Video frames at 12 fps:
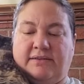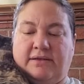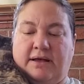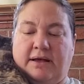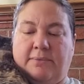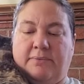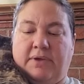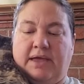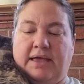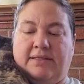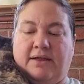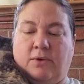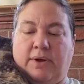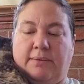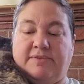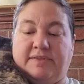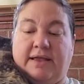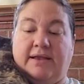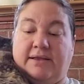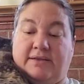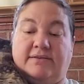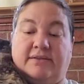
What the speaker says: and their website is